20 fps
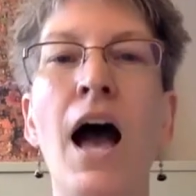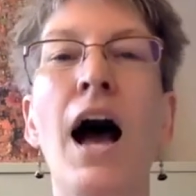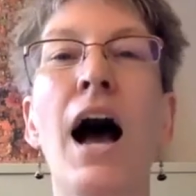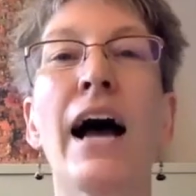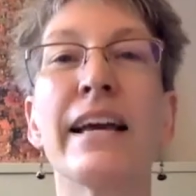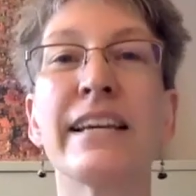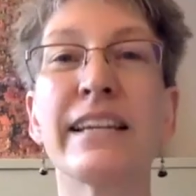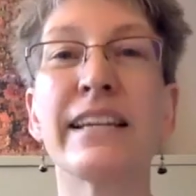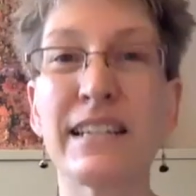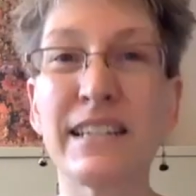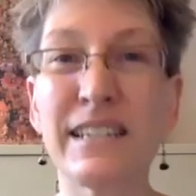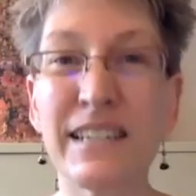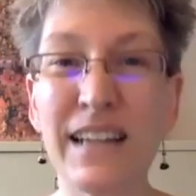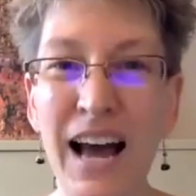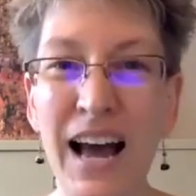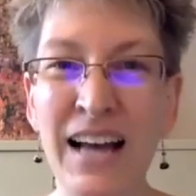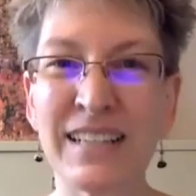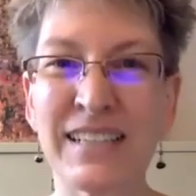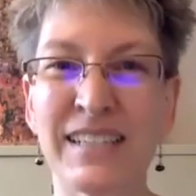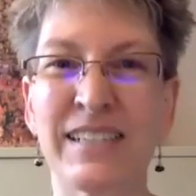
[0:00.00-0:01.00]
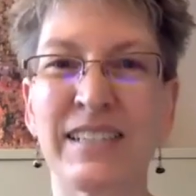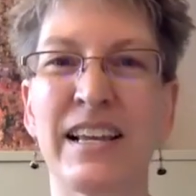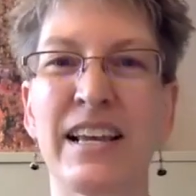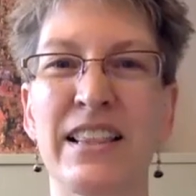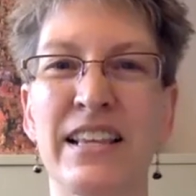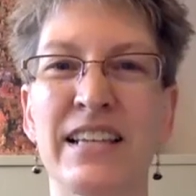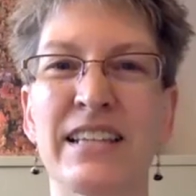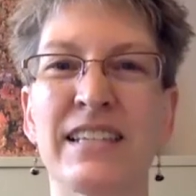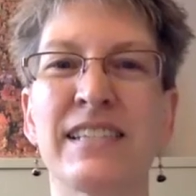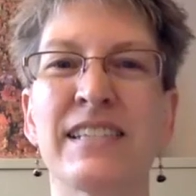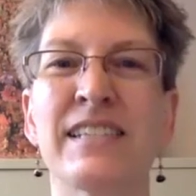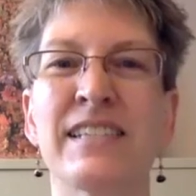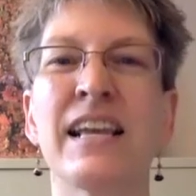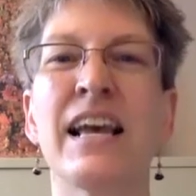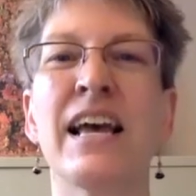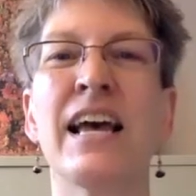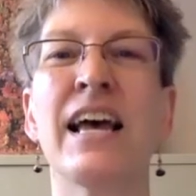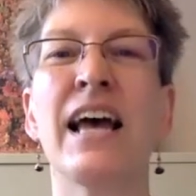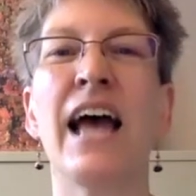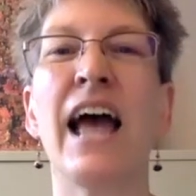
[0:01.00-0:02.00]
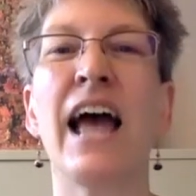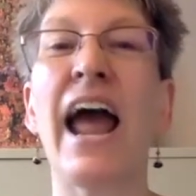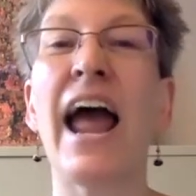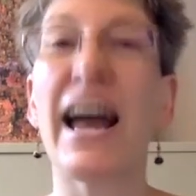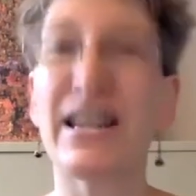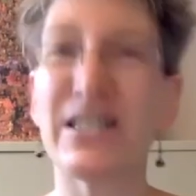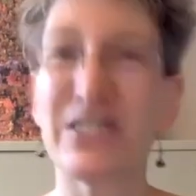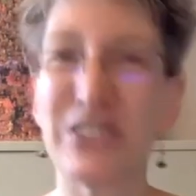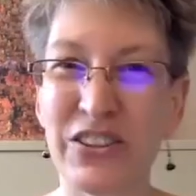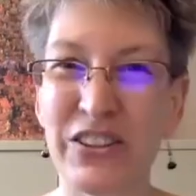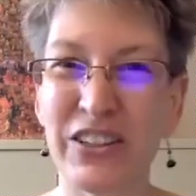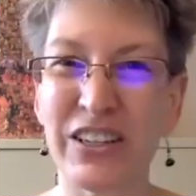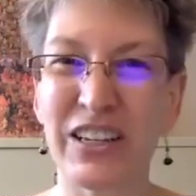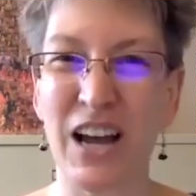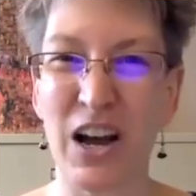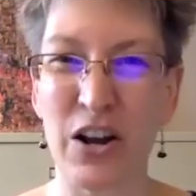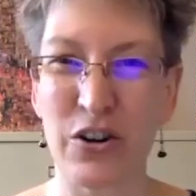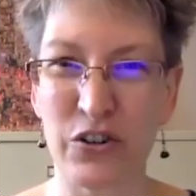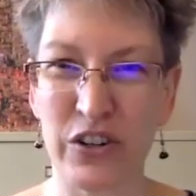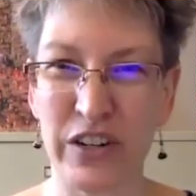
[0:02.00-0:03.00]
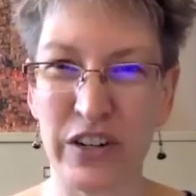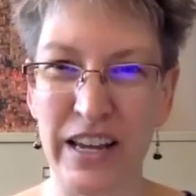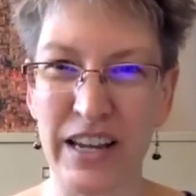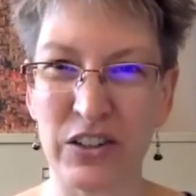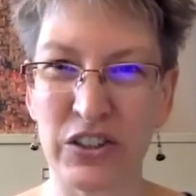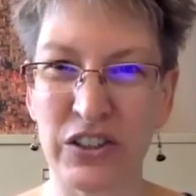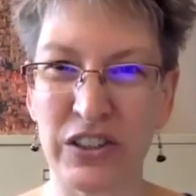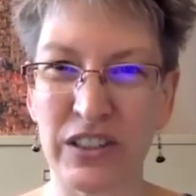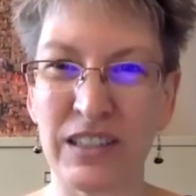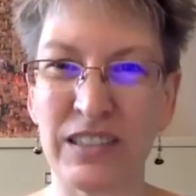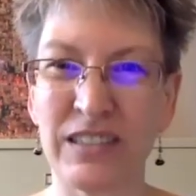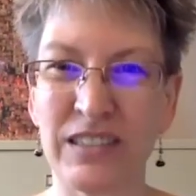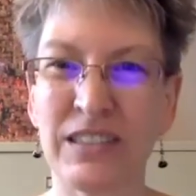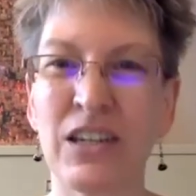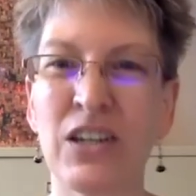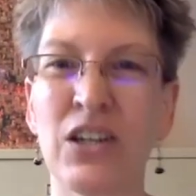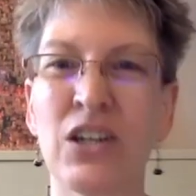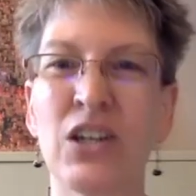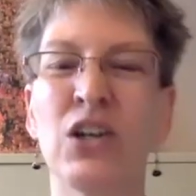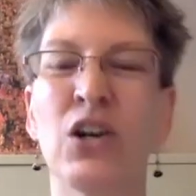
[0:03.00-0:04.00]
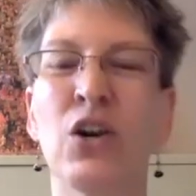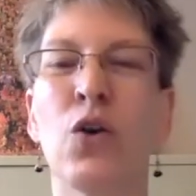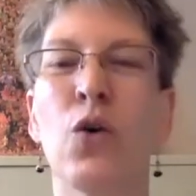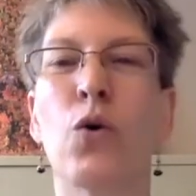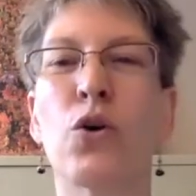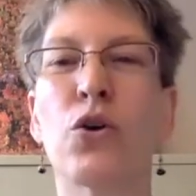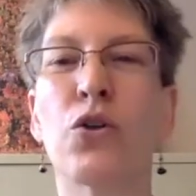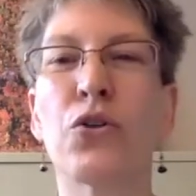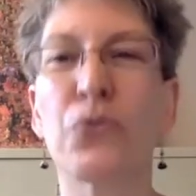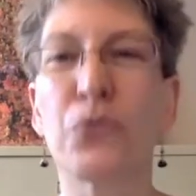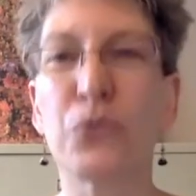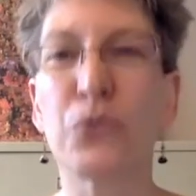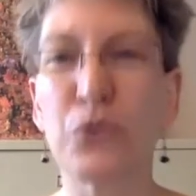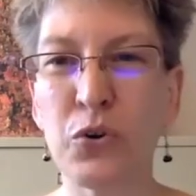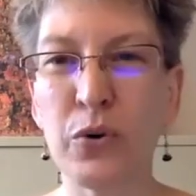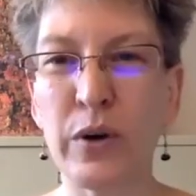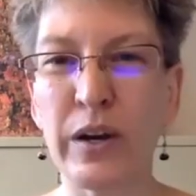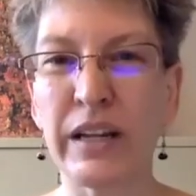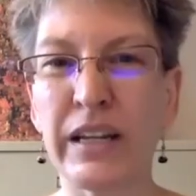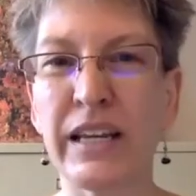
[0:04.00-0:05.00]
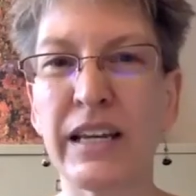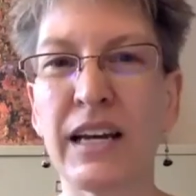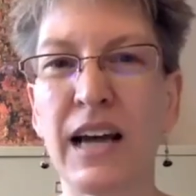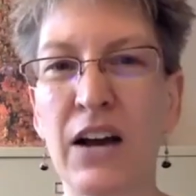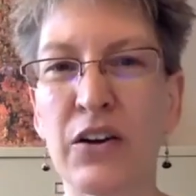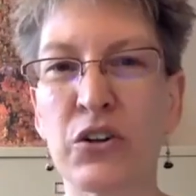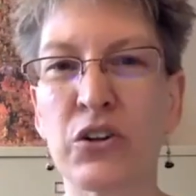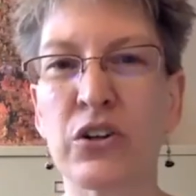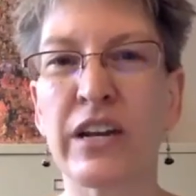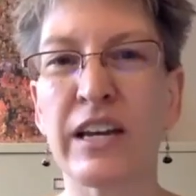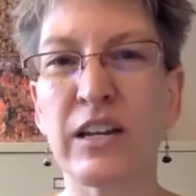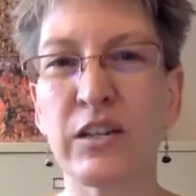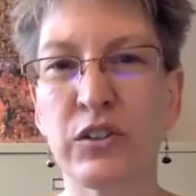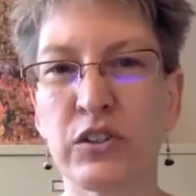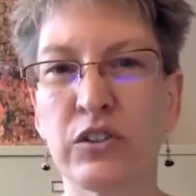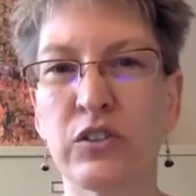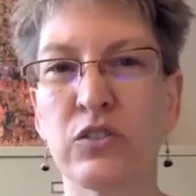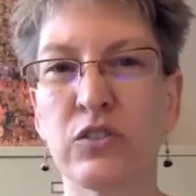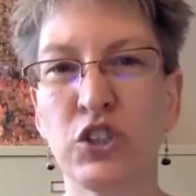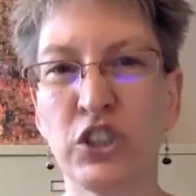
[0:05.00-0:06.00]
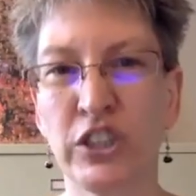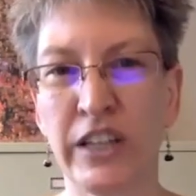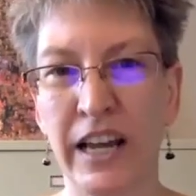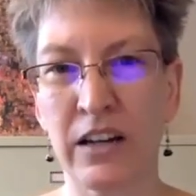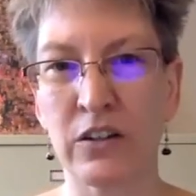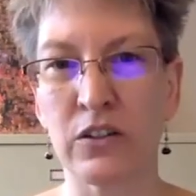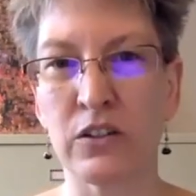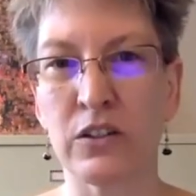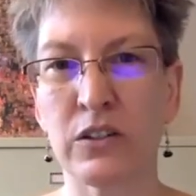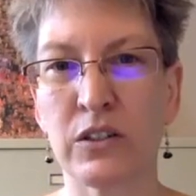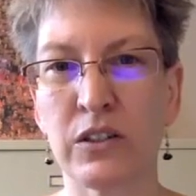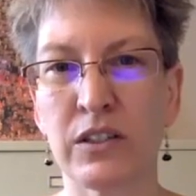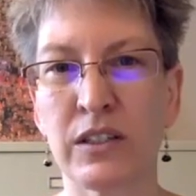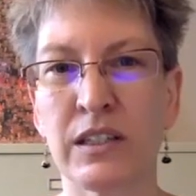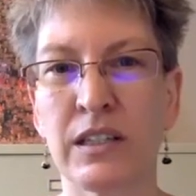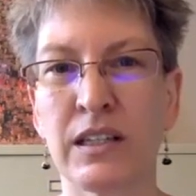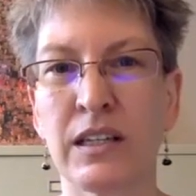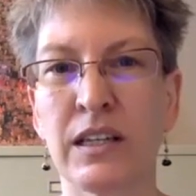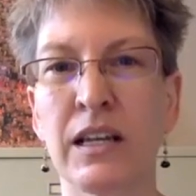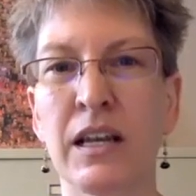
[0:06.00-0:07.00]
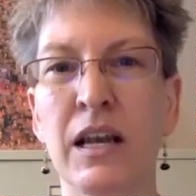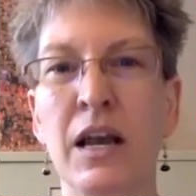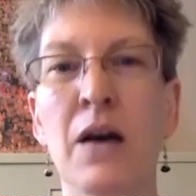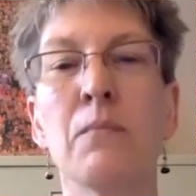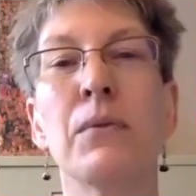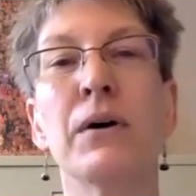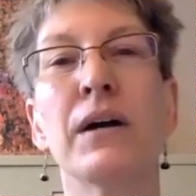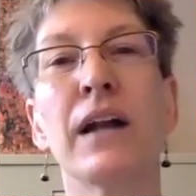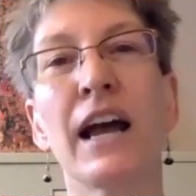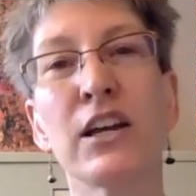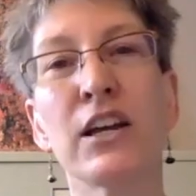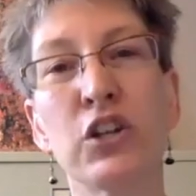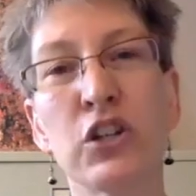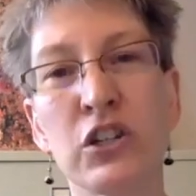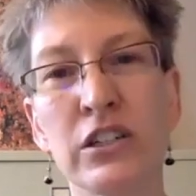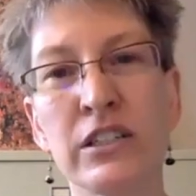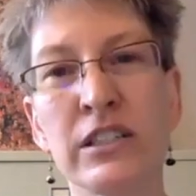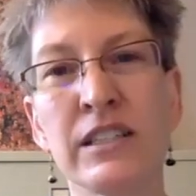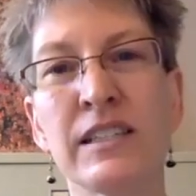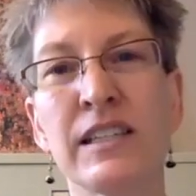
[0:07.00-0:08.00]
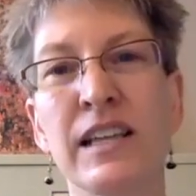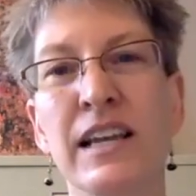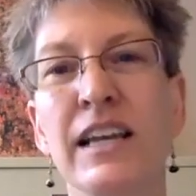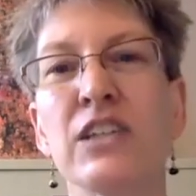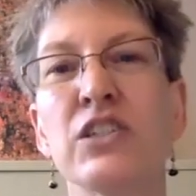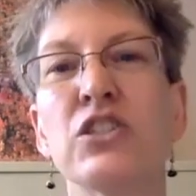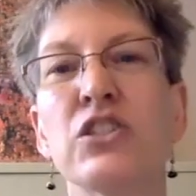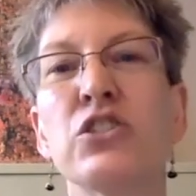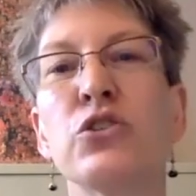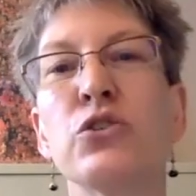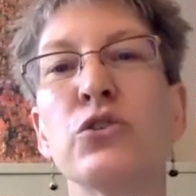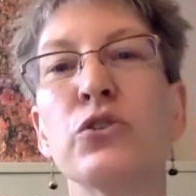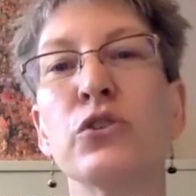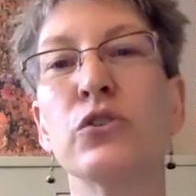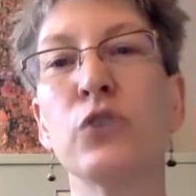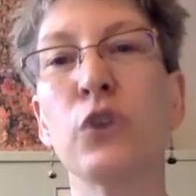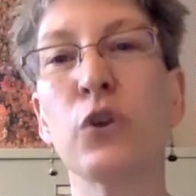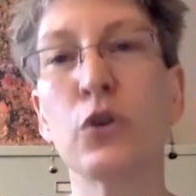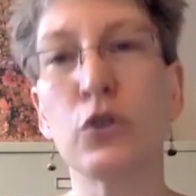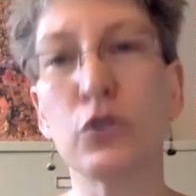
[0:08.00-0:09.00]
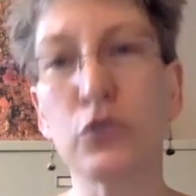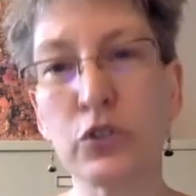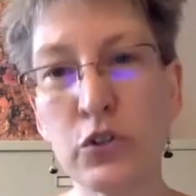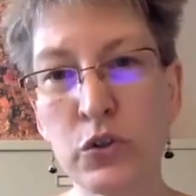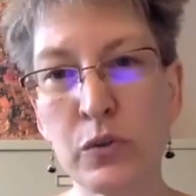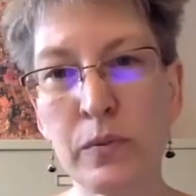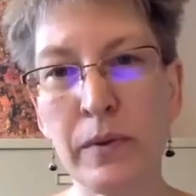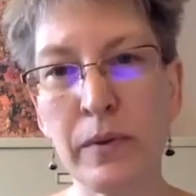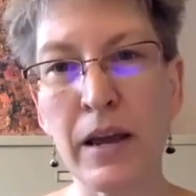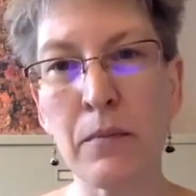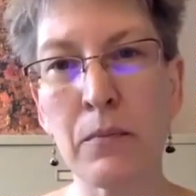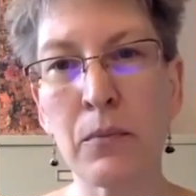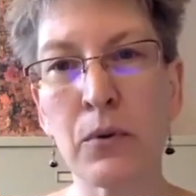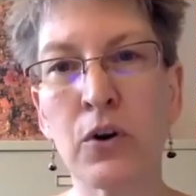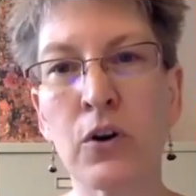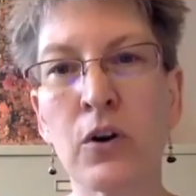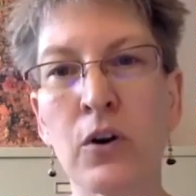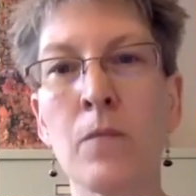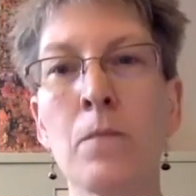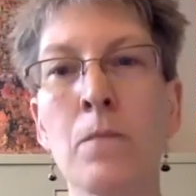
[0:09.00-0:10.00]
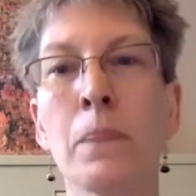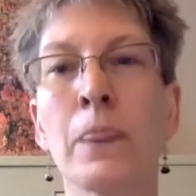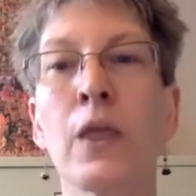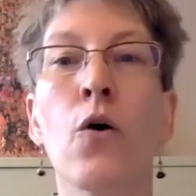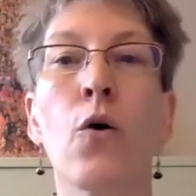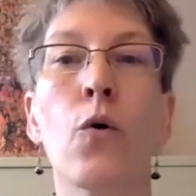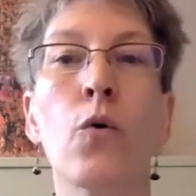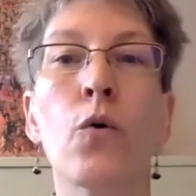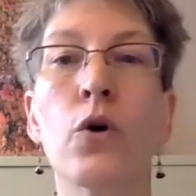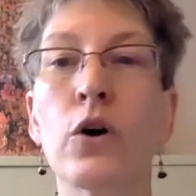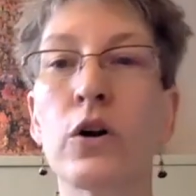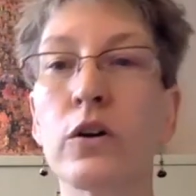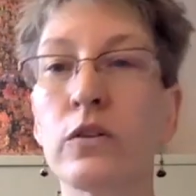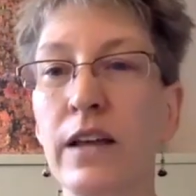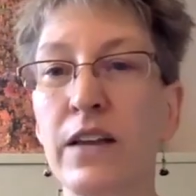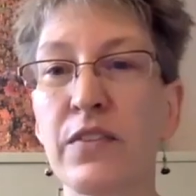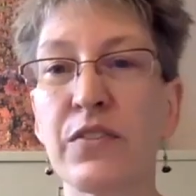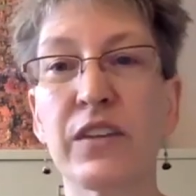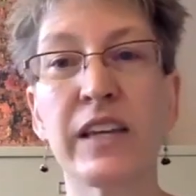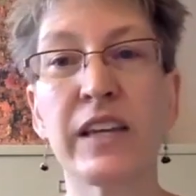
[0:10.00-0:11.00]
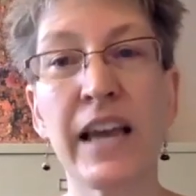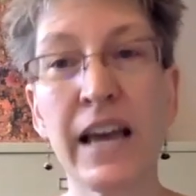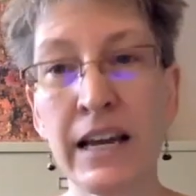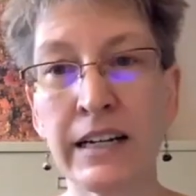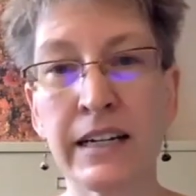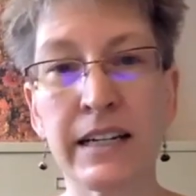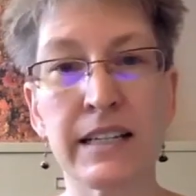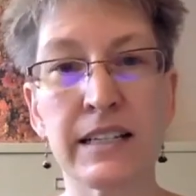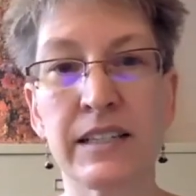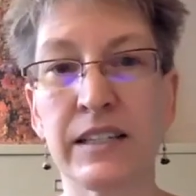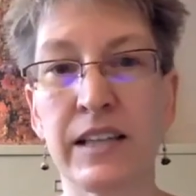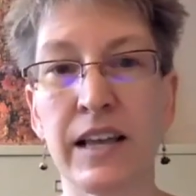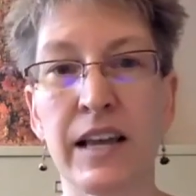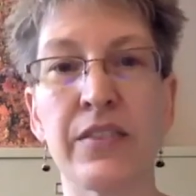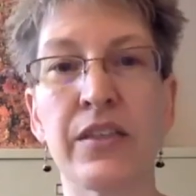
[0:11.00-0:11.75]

I cannot say this at the congregation or through any congregational channels, but I could say it to the local newspaper or let the candidate say